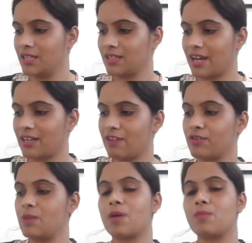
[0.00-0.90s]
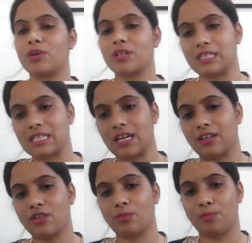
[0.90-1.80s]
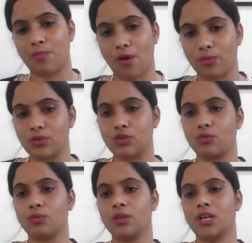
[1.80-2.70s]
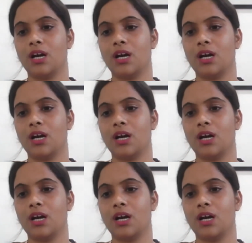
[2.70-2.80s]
that every member state is bound to